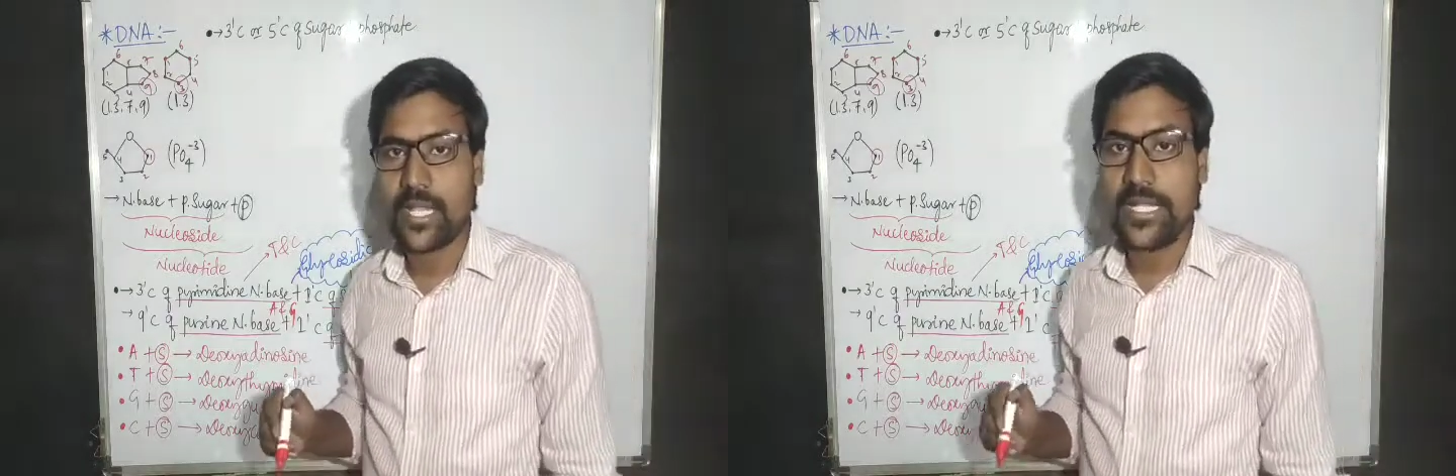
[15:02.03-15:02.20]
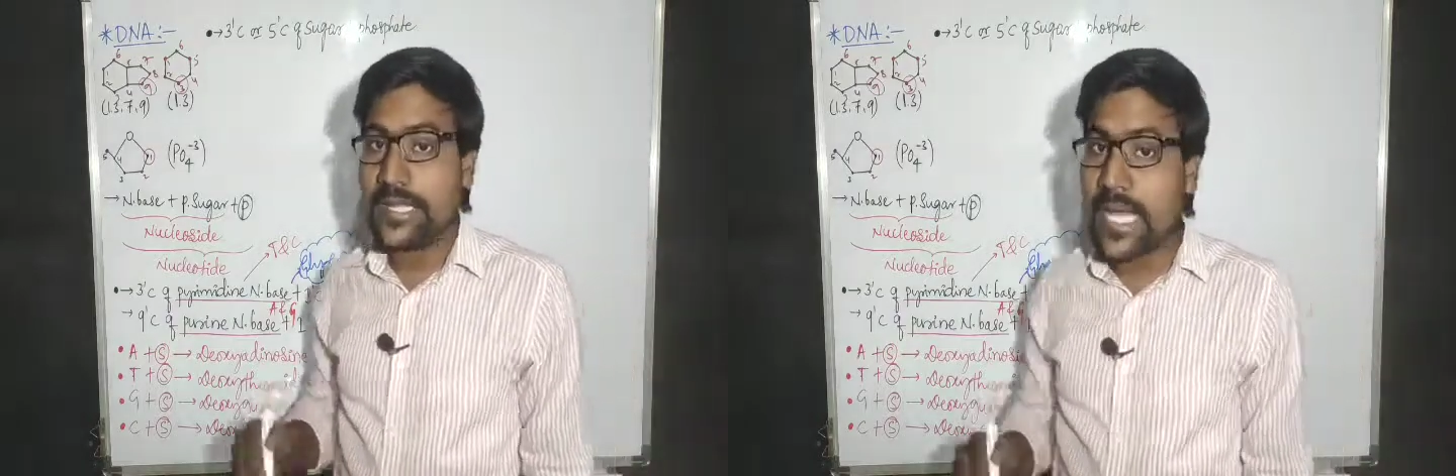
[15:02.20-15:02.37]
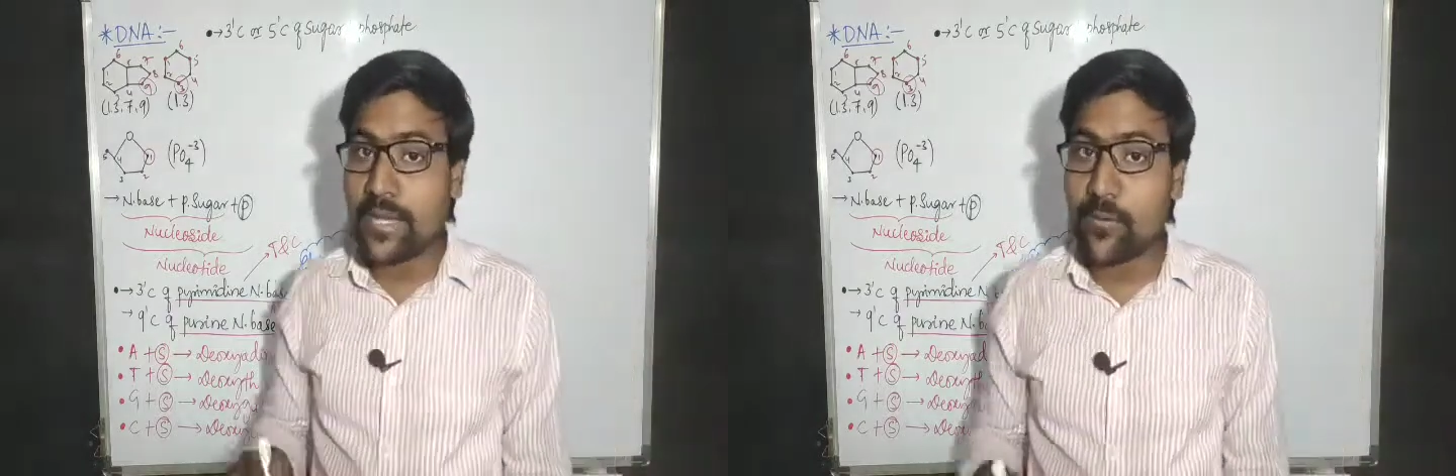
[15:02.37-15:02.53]

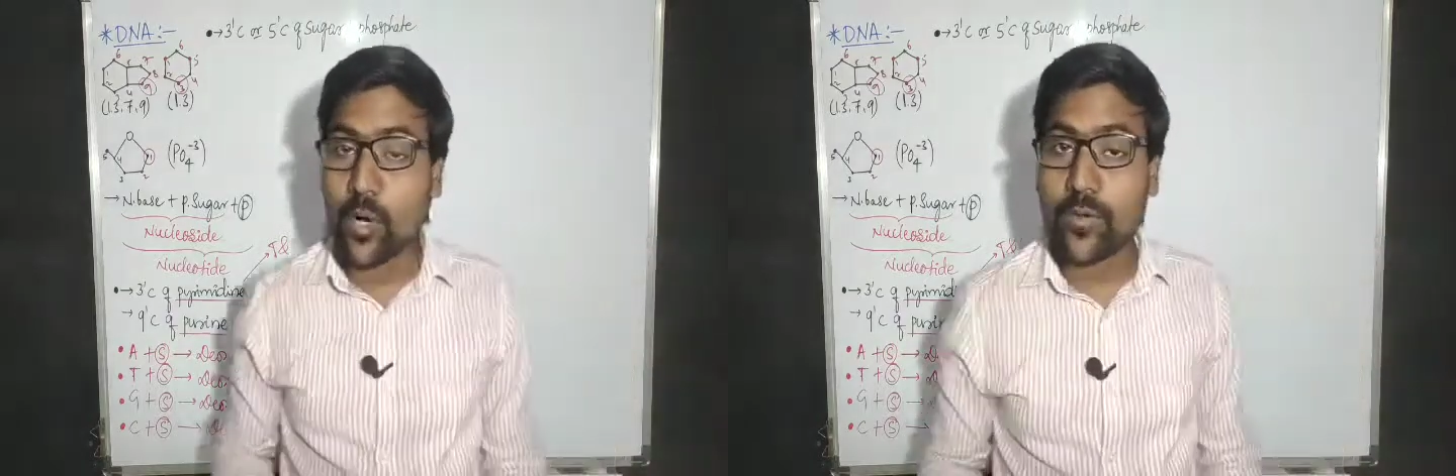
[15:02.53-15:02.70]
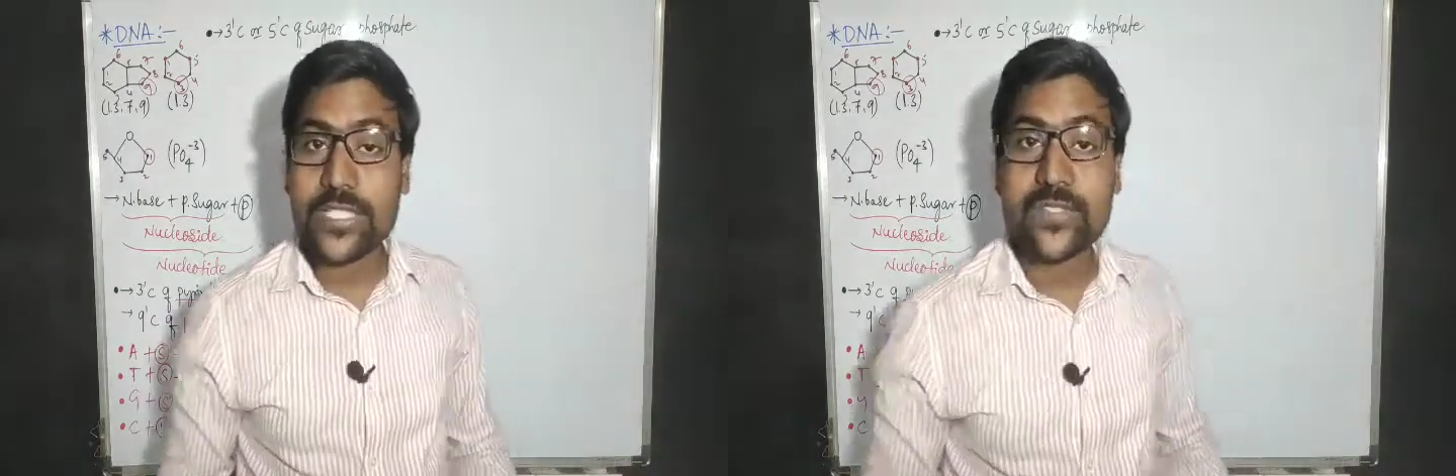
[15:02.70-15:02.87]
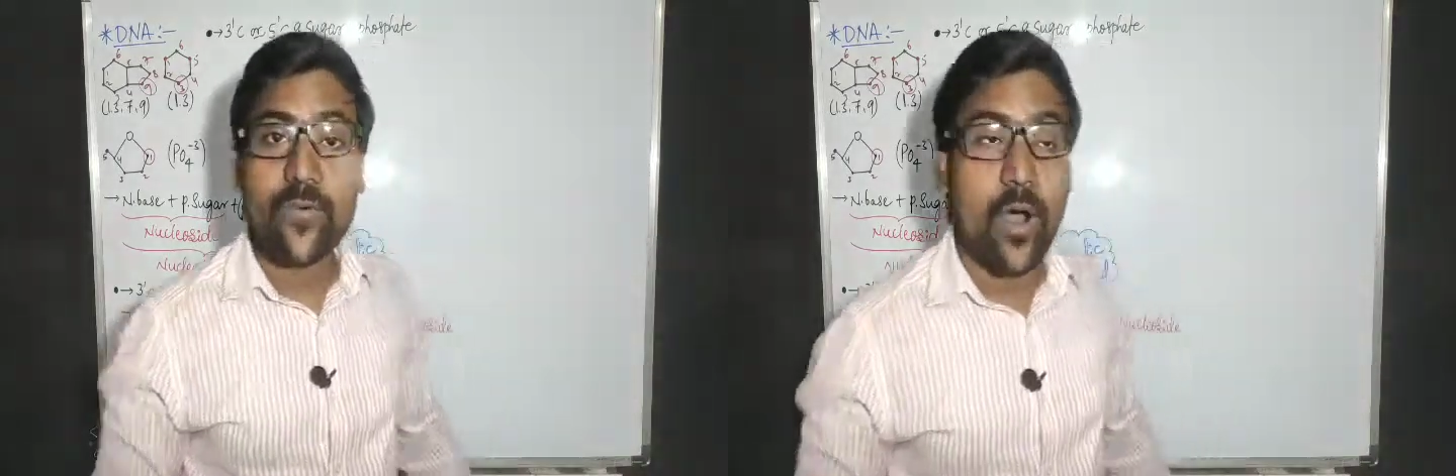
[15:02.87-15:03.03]
Then what
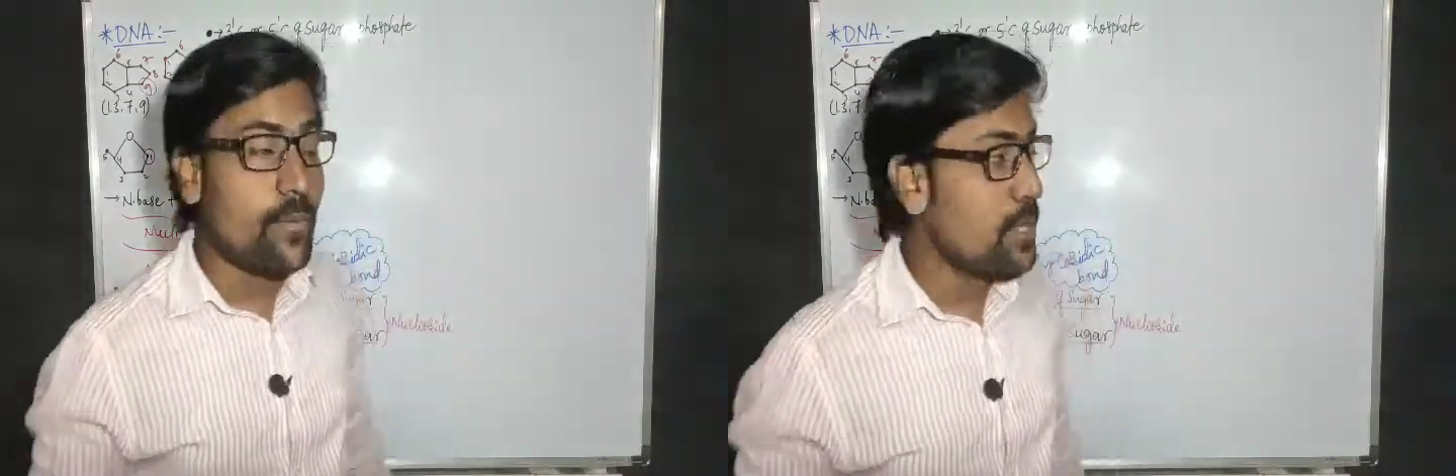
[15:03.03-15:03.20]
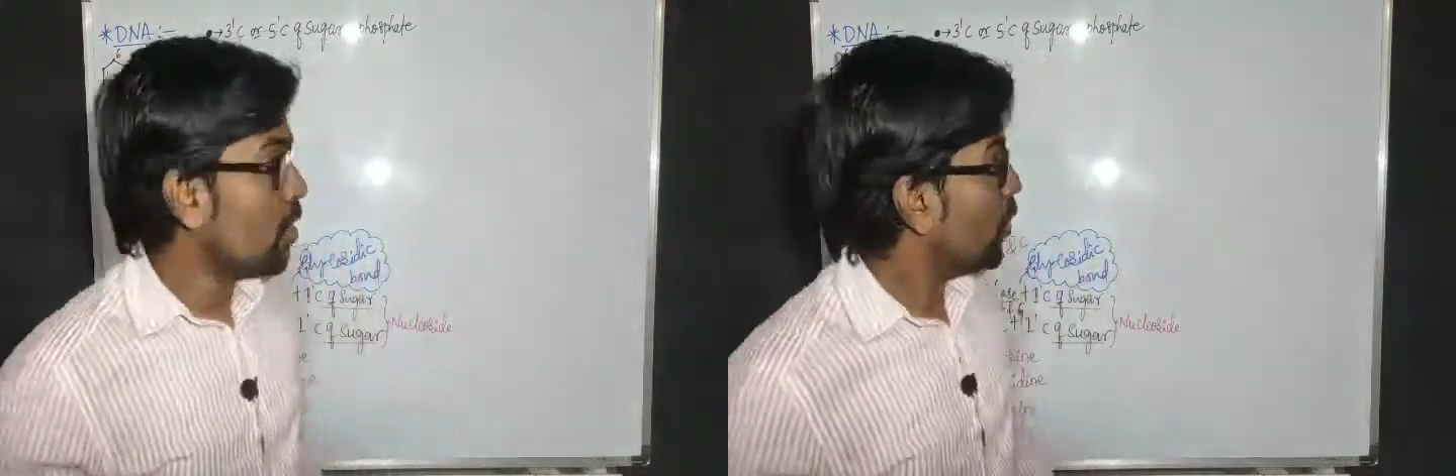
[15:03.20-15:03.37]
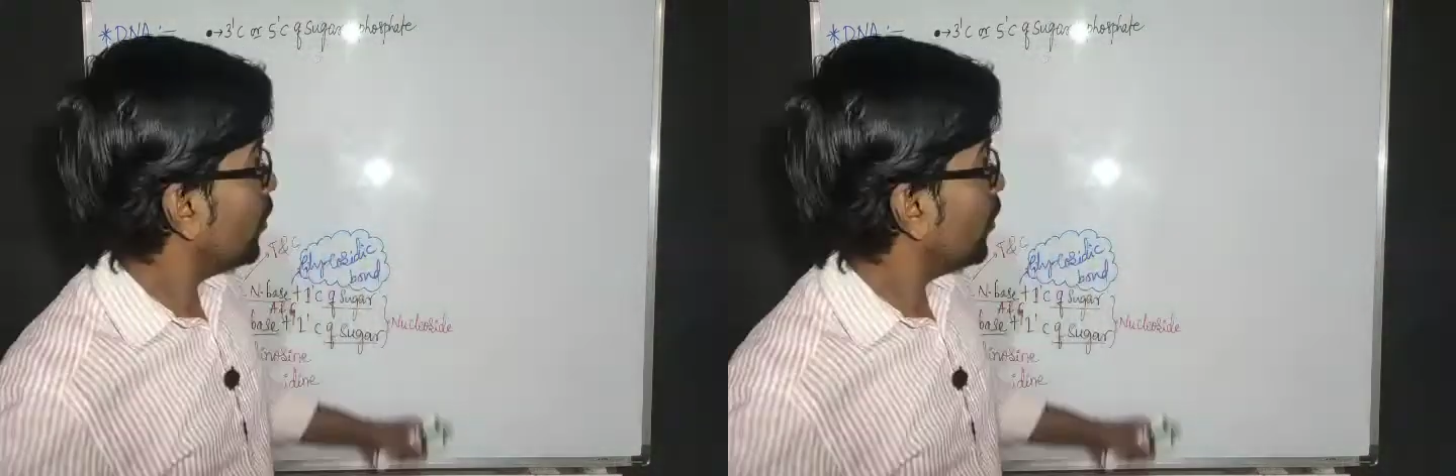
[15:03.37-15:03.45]
is formed?